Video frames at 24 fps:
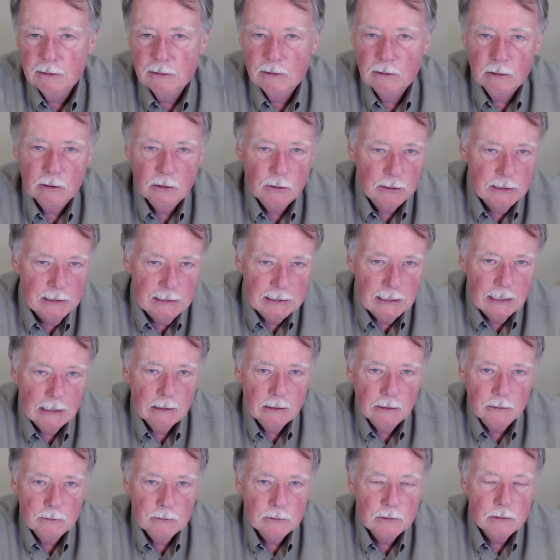They'll go to
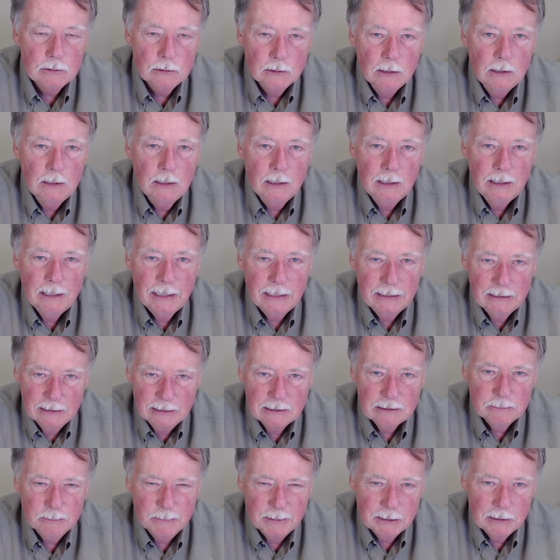yellows, and
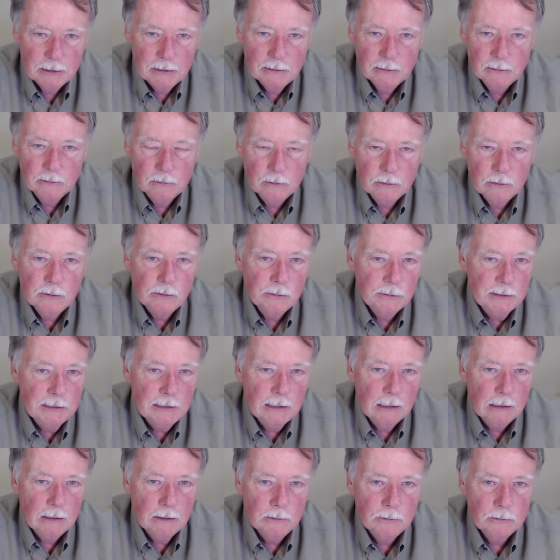this material will go
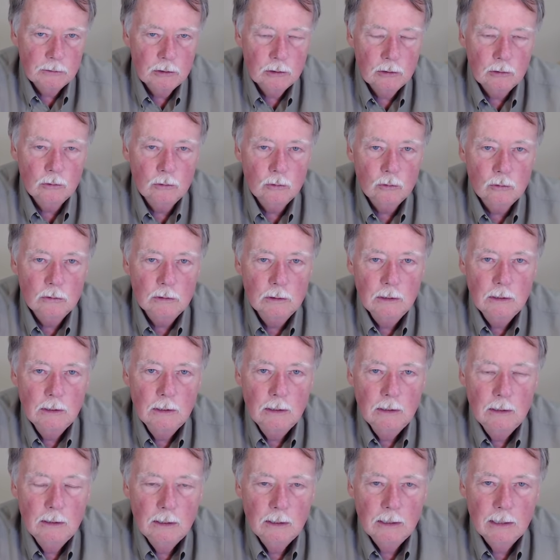yellow too.
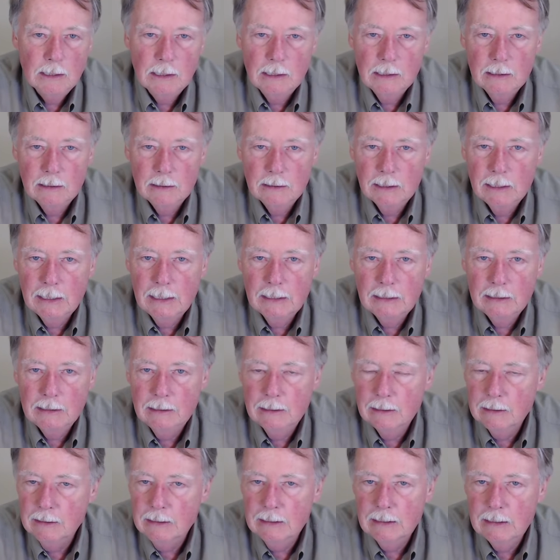Uh, and
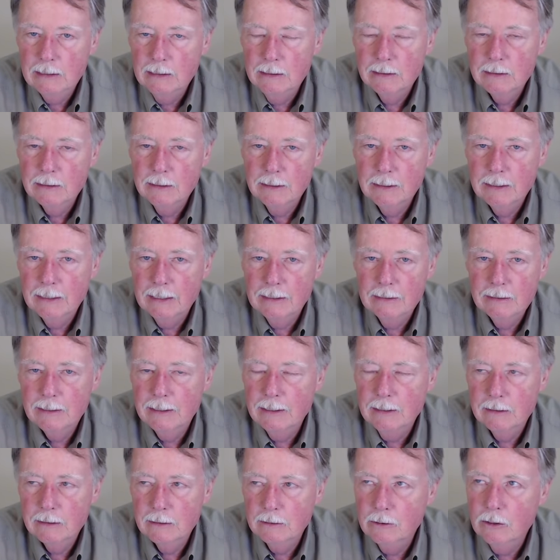then
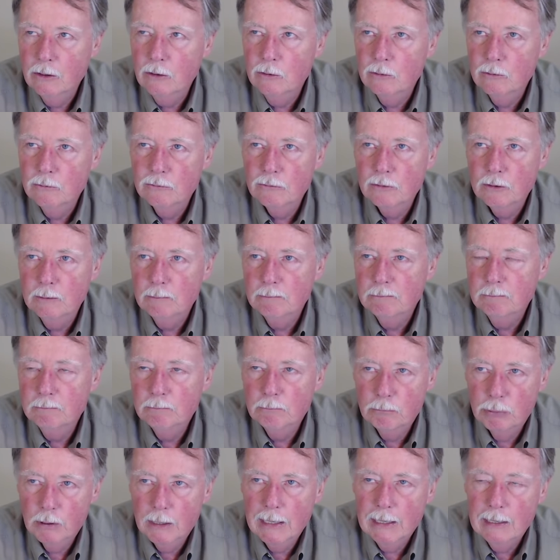it'll go from
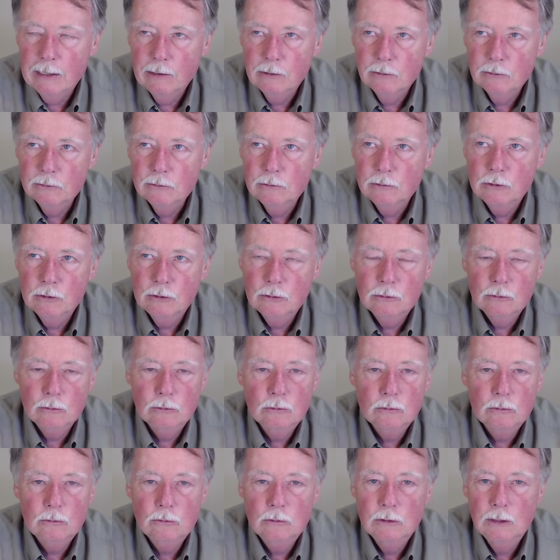brown
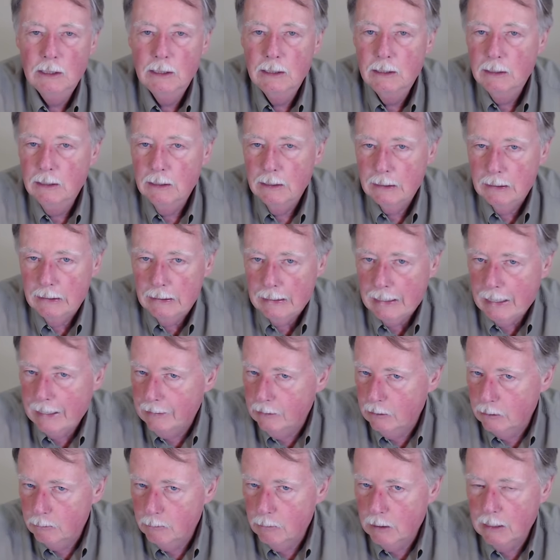to
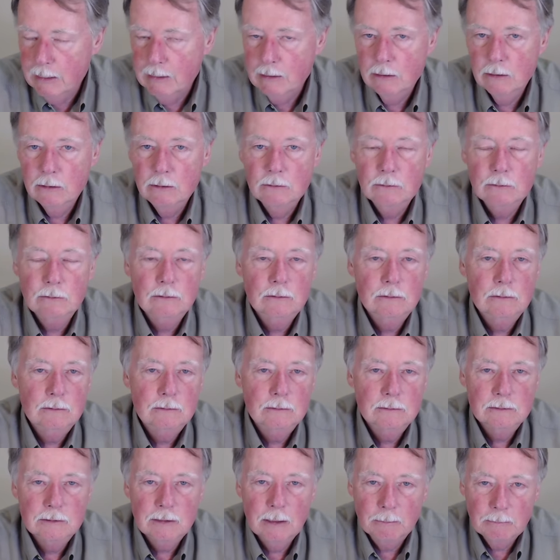lighter brown,
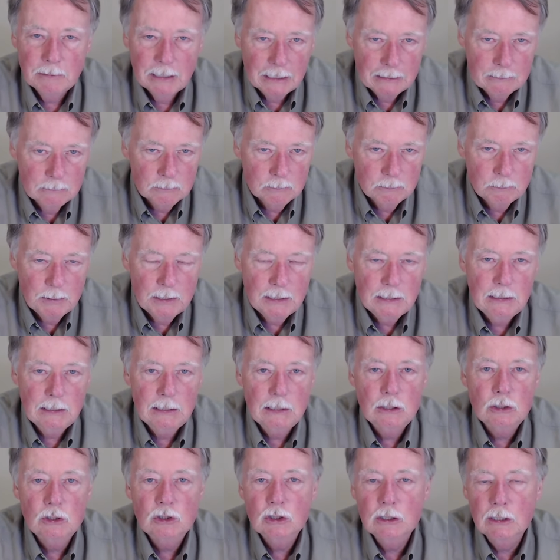sometimes
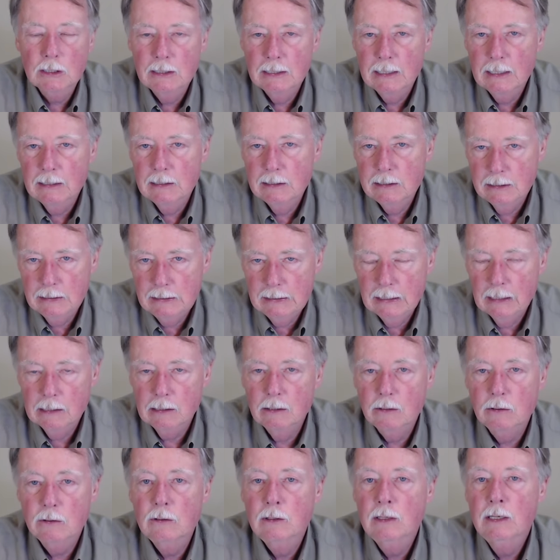peach, and then to
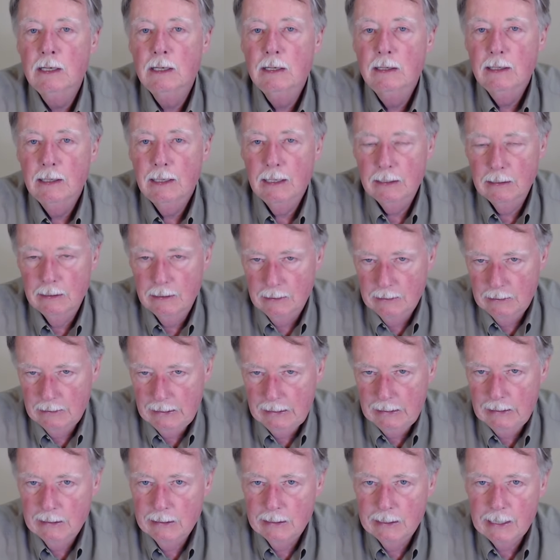yellow, and then
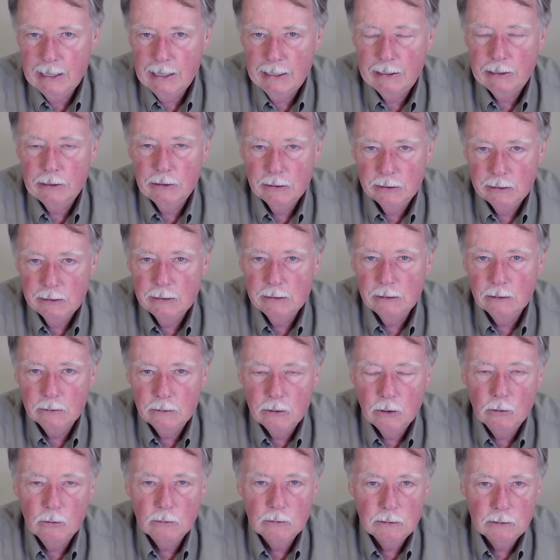heat it higher and it'll
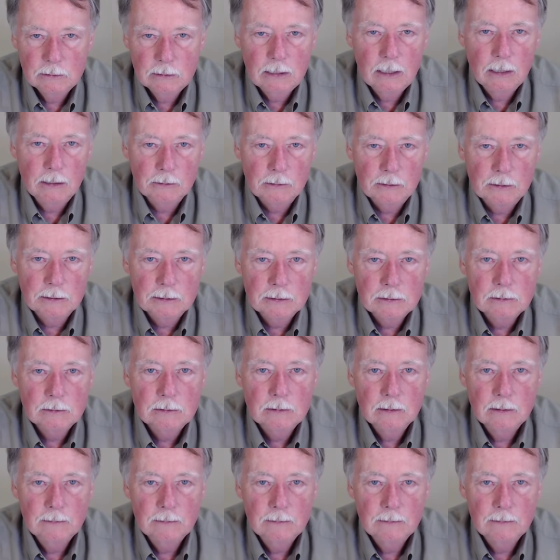go colorless.